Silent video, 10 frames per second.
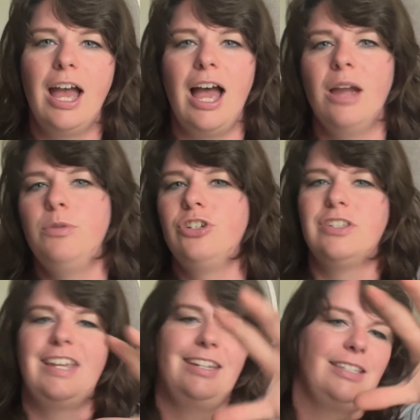I would
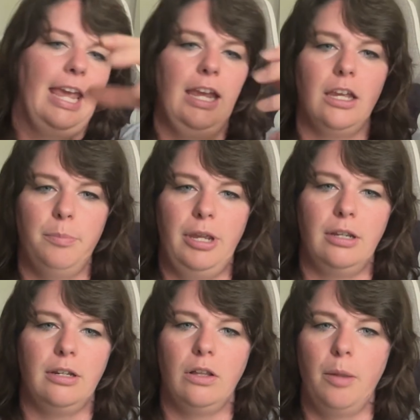just like take a big
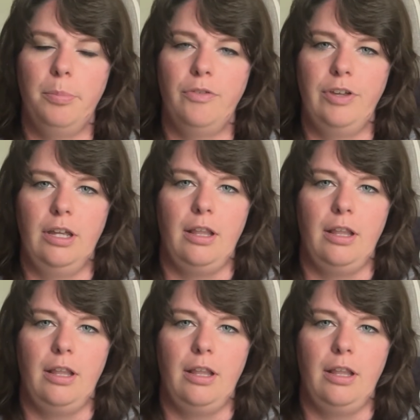clump of it,